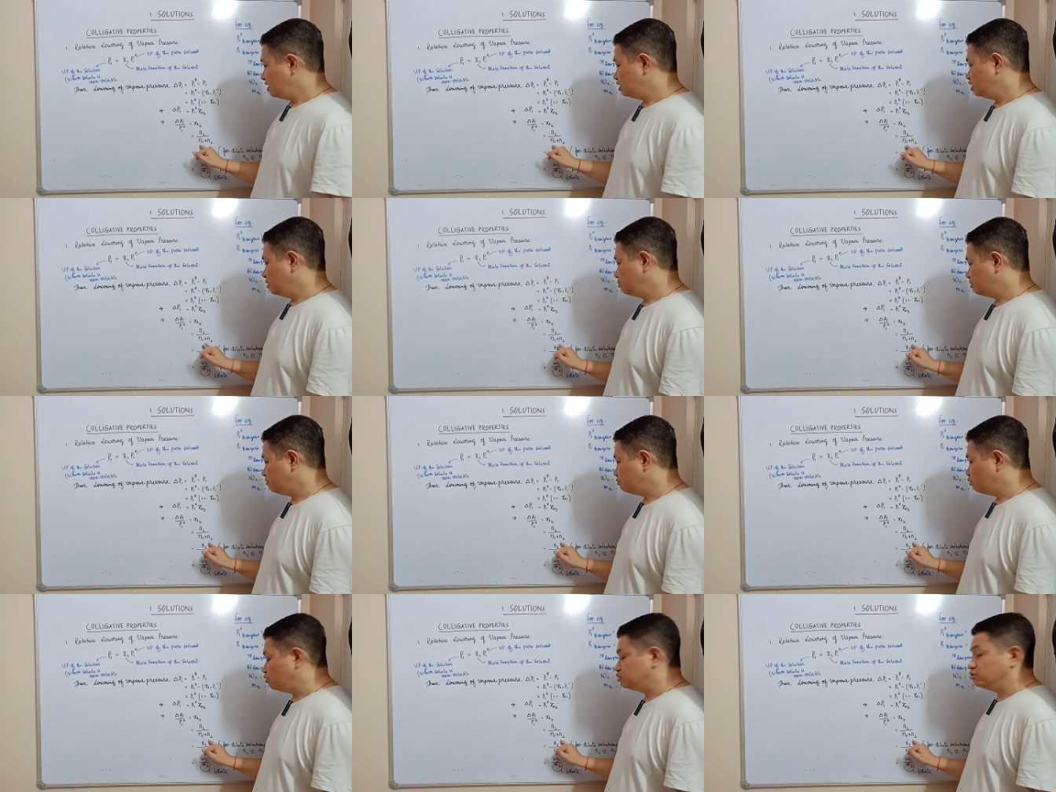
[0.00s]
and the number
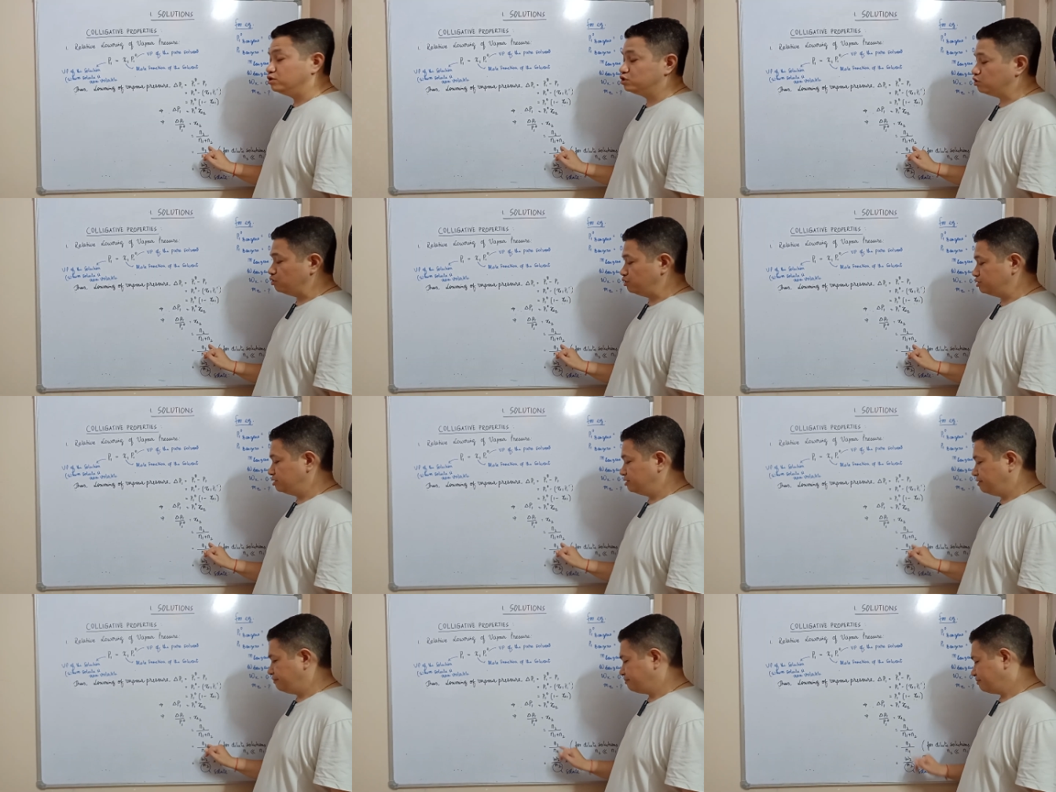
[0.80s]
of moles of the solid.
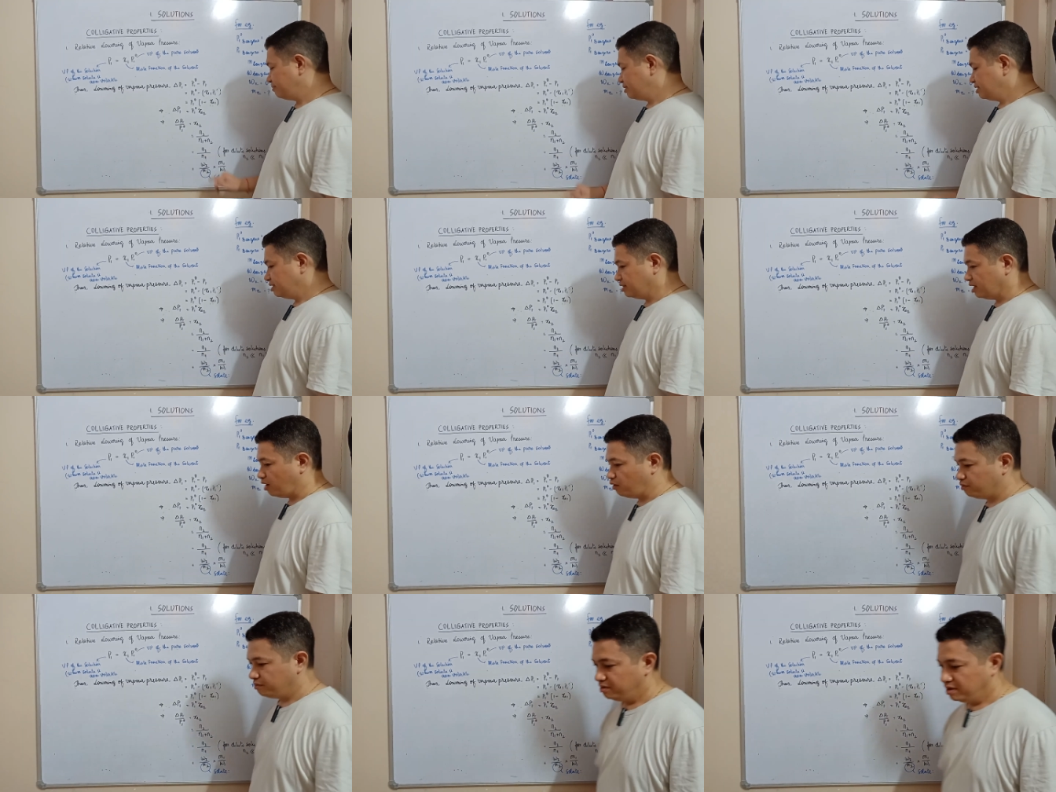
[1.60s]

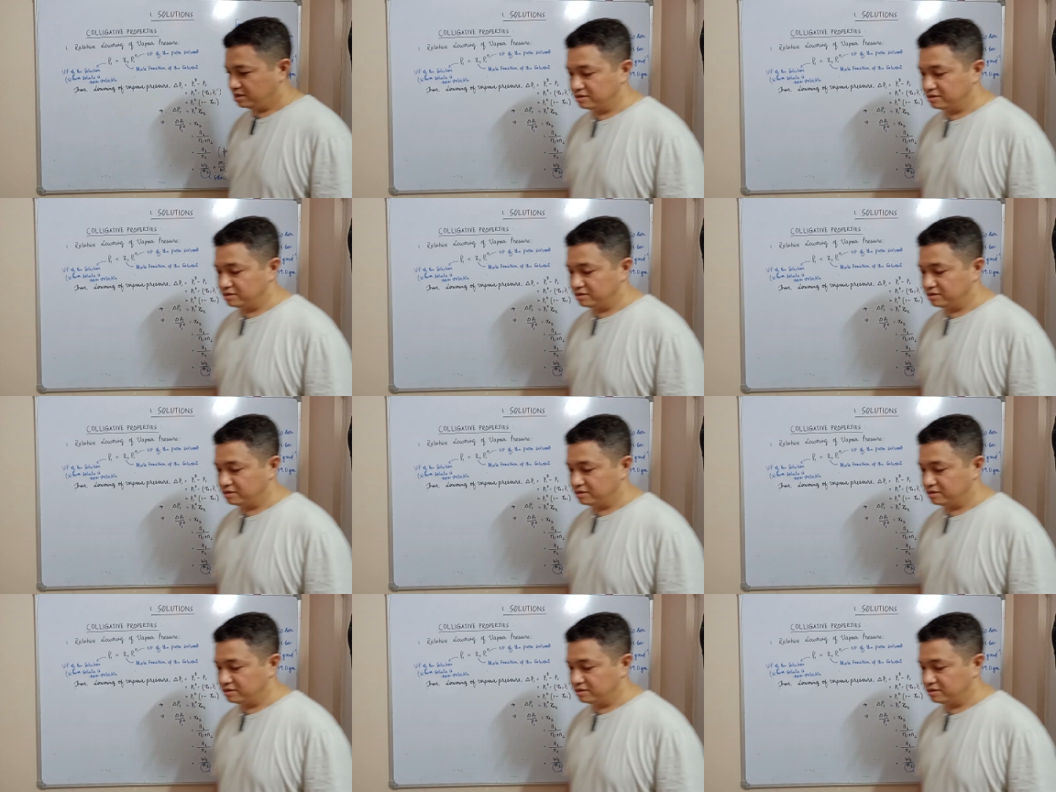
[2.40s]
Now